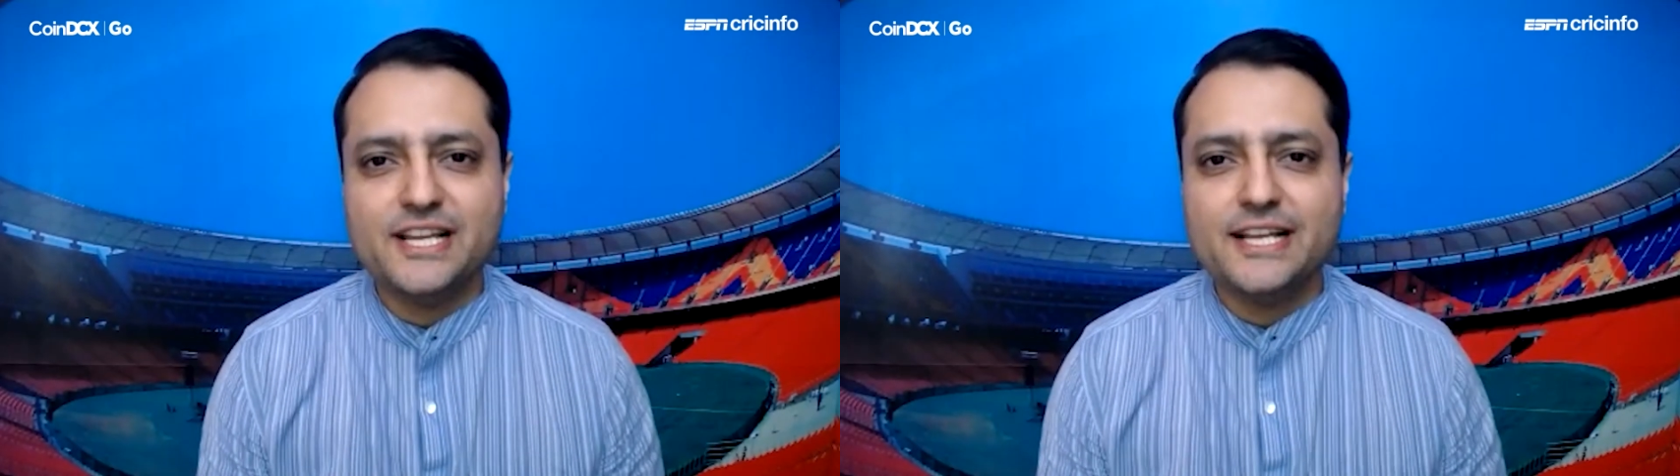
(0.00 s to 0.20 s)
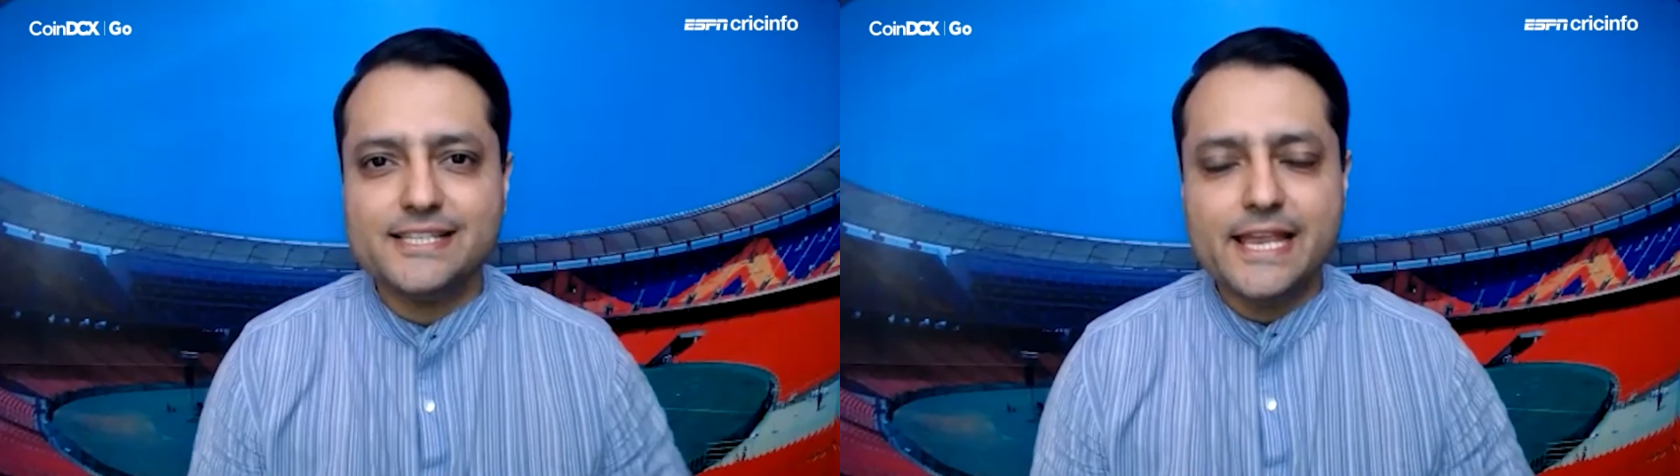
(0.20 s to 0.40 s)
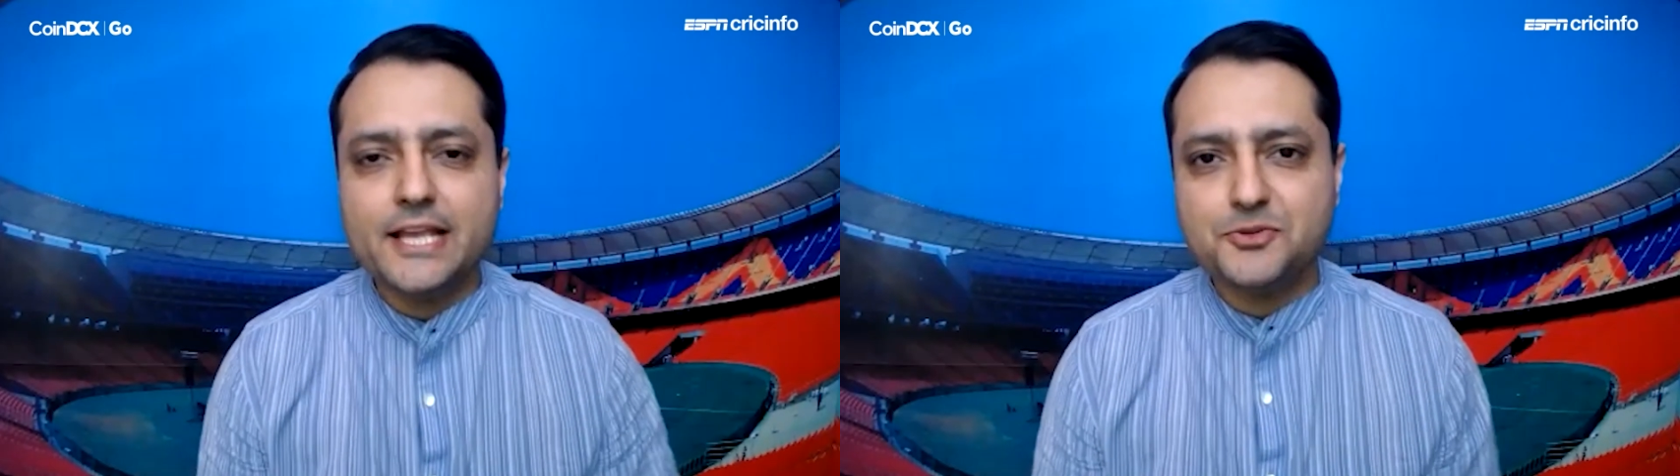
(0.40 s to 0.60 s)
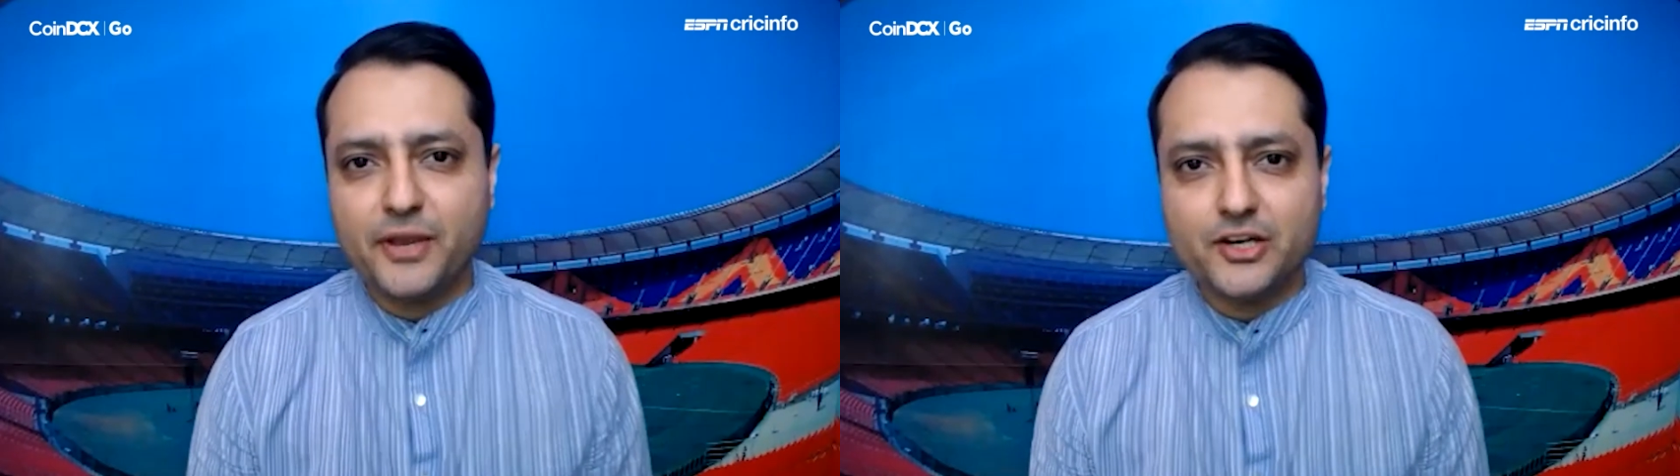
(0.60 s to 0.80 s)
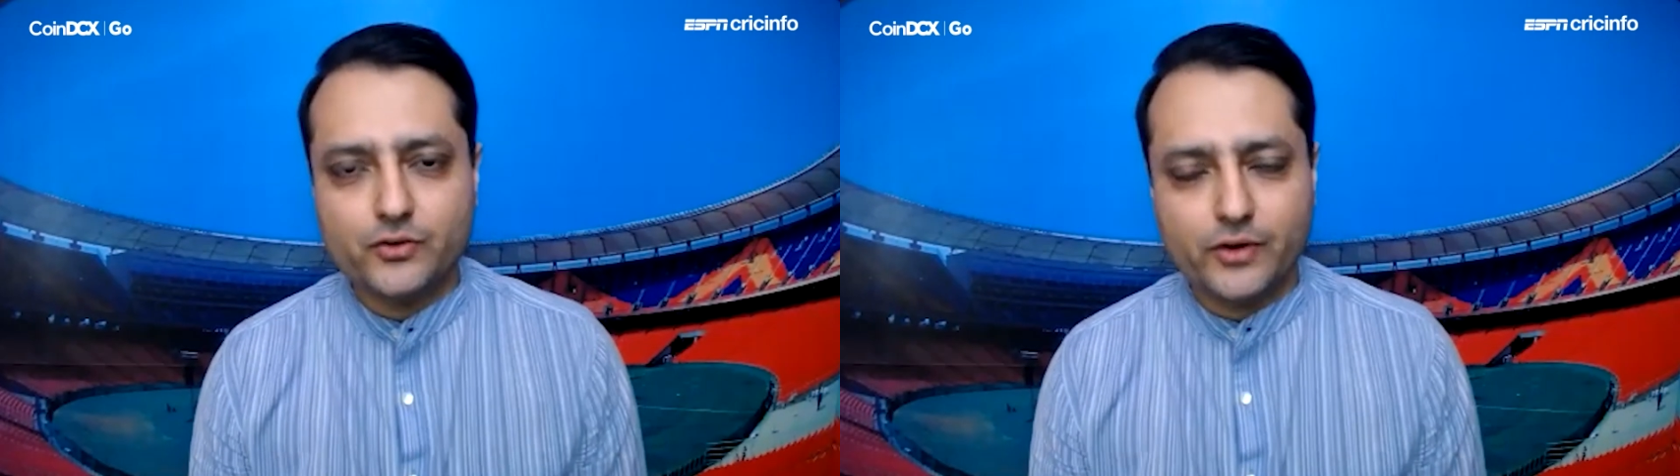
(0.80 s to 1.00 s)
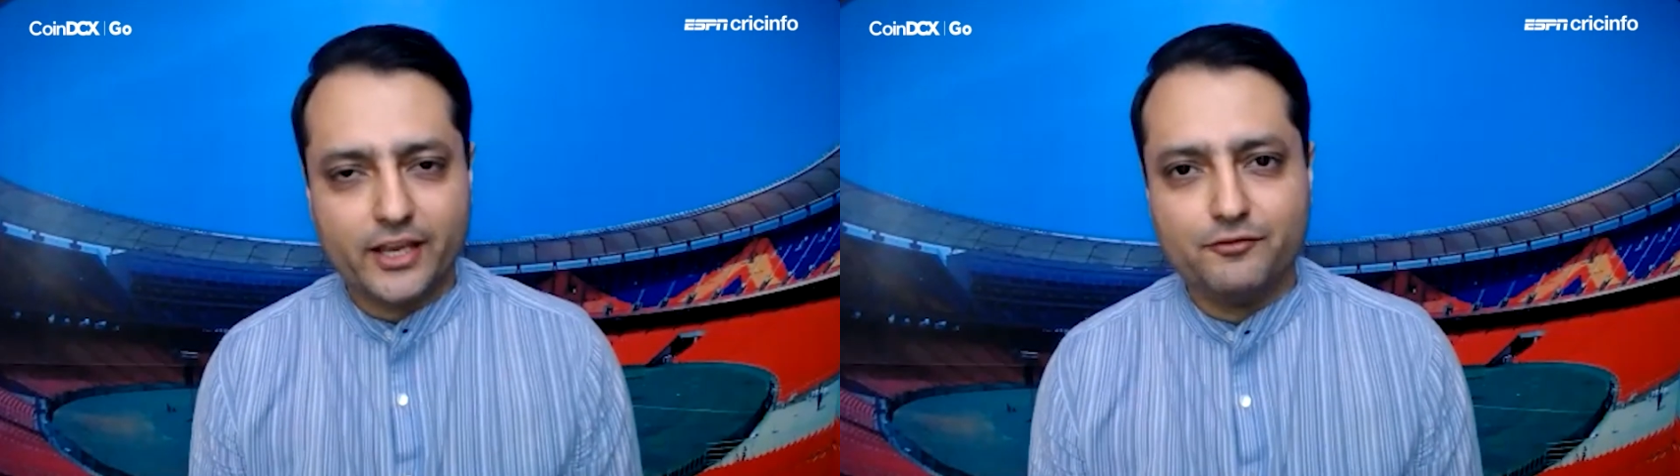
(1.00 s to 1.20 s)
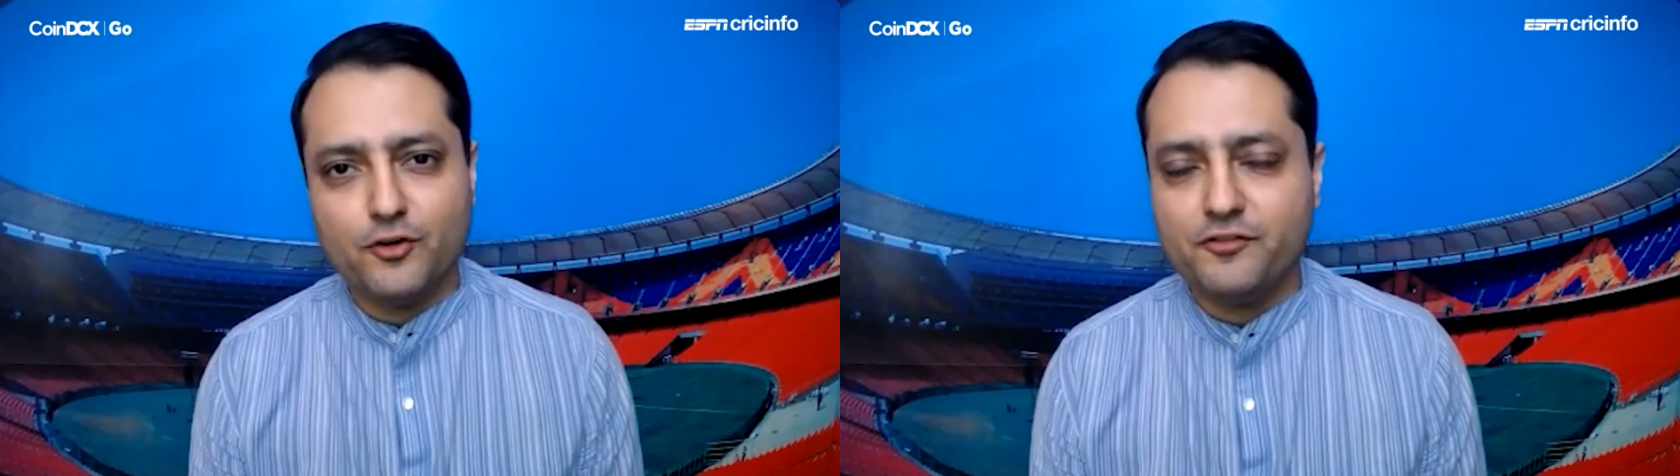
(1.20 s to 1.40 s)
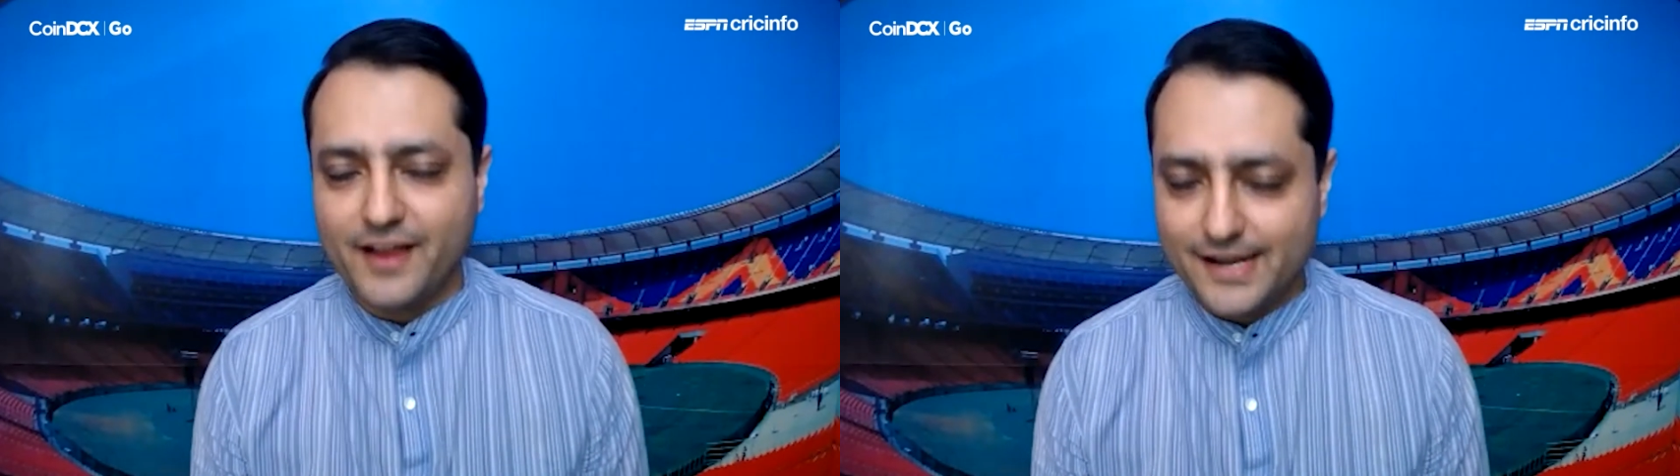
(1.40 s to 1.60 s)
presents ESPN
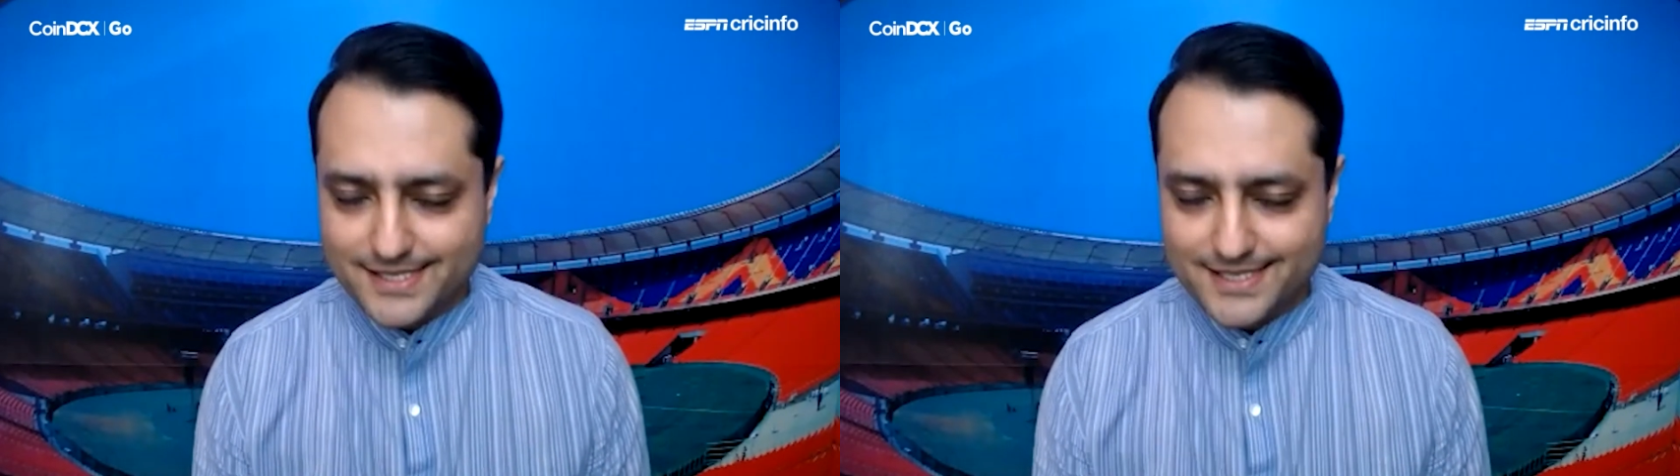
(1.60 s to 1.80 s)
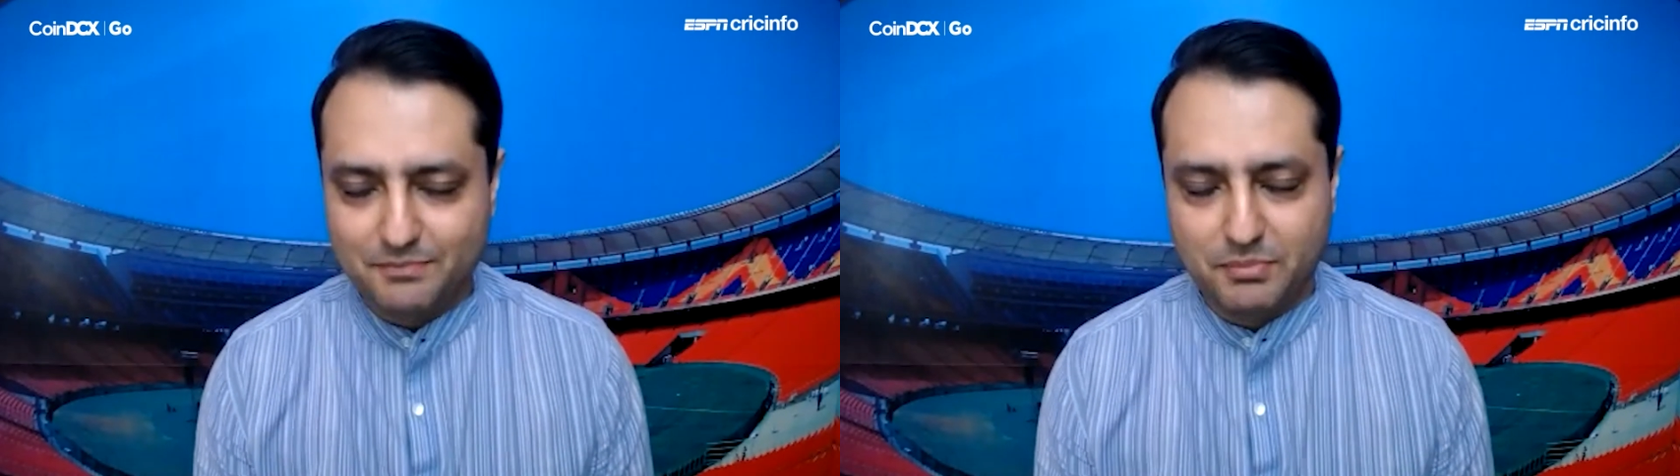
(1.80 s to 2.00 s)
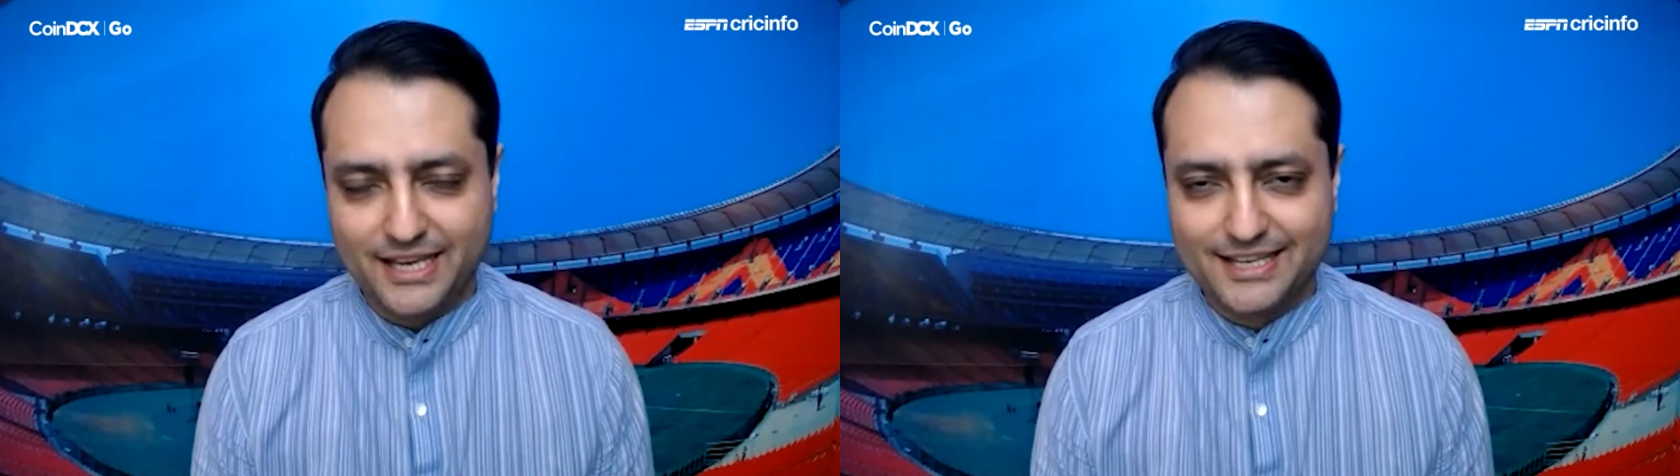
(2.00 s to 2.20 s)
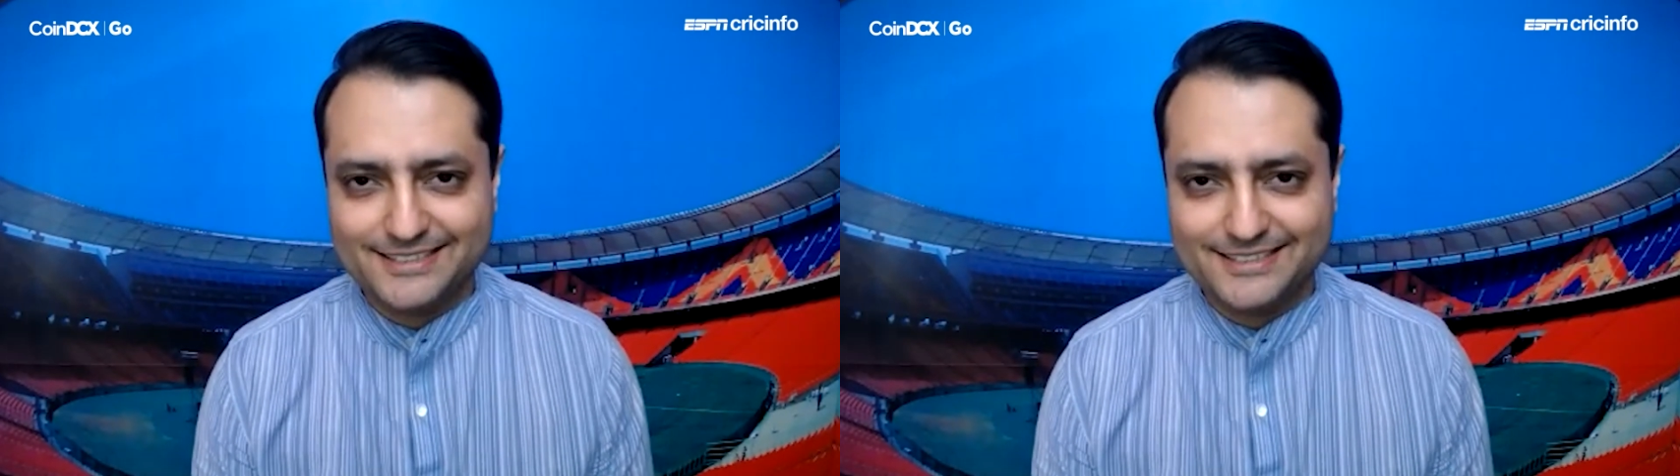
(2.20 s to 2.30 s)
Cricinfo Fantasy Picks.